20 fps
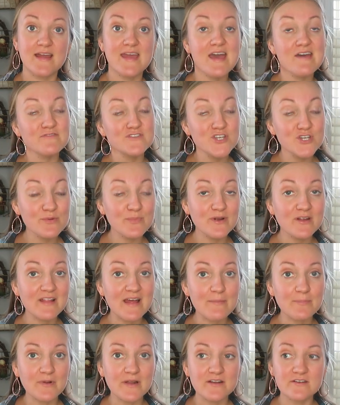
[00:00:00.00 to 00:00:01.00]
I have two
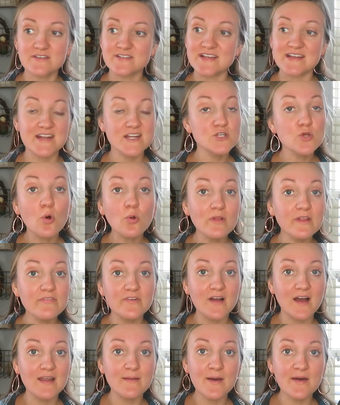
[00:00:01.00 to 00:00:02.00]
burlap runners, and I totally
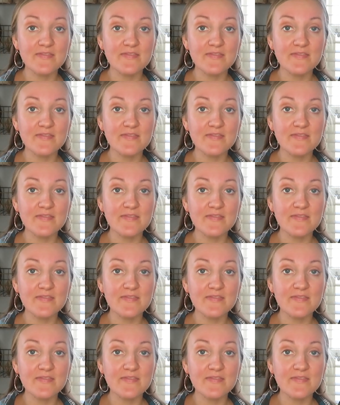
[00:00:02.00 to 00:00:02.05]
forgot